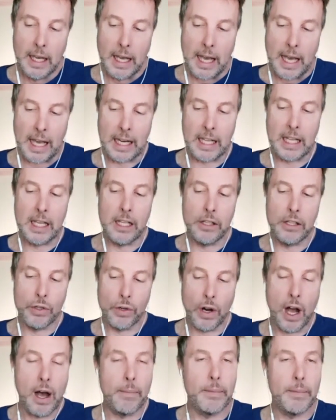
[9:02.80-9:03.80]
Any
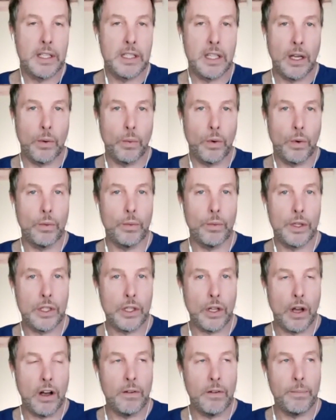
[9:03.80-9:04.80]
traumas that weren't
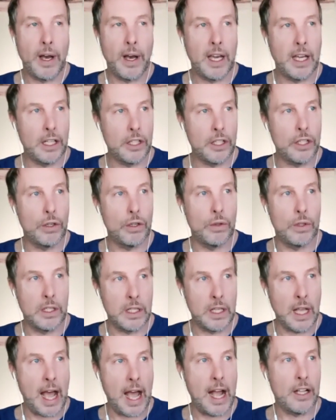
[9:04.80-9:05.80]
resolved by an attuned,
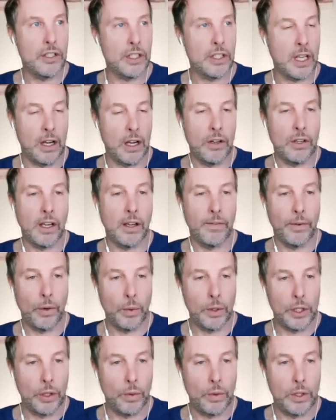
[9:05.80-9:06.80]
attached caregiver
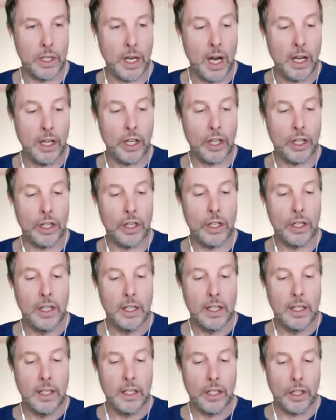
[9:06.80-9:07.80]
when you were younger
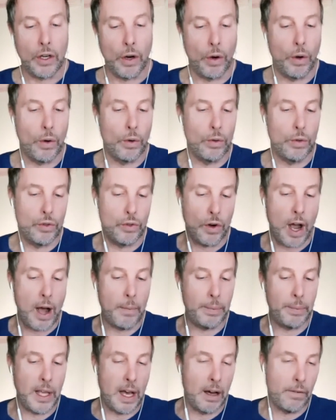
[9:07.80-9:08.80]
go
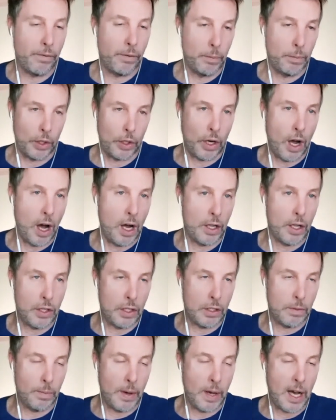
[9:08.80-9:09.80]
drop down from your
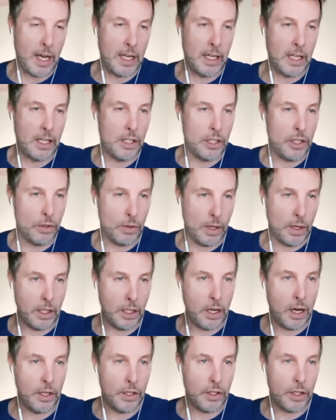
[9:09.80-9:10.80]
conscious mind into your
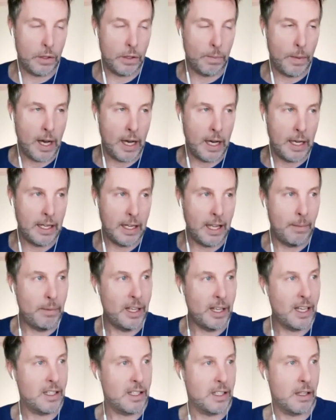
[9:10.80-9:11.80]
unconscious mind. And
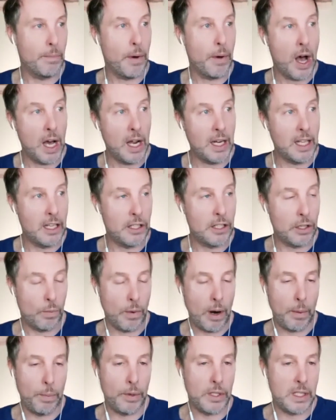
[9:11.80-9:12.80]
because the body is a
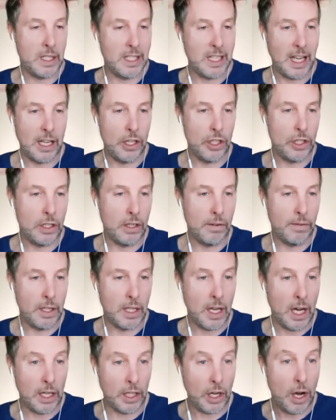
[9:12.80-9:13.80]
representation of
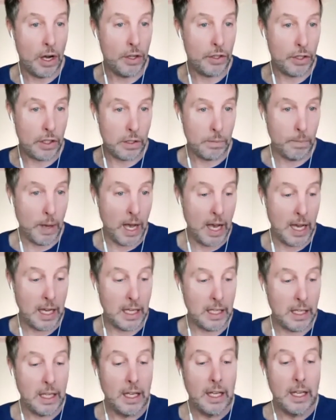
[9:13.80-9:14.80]
the unconscious
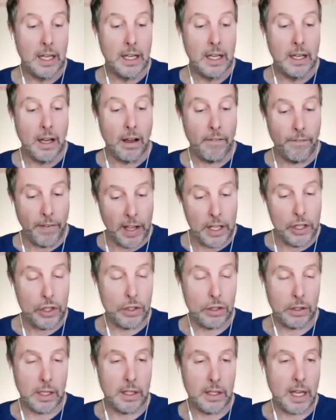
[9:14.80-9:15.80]
mind,
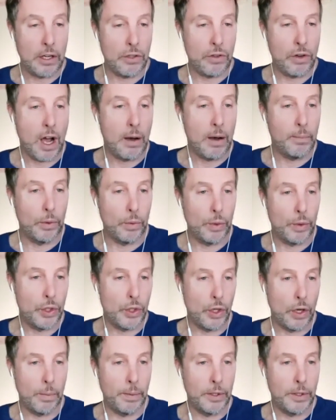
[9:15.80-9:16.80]
eventually that trauma will
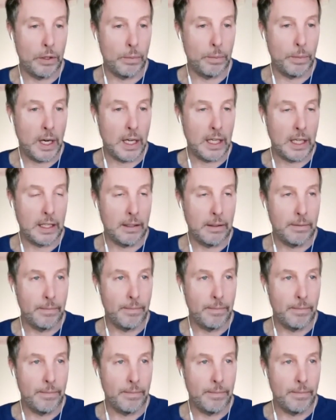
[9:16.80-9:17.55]
show up in your body.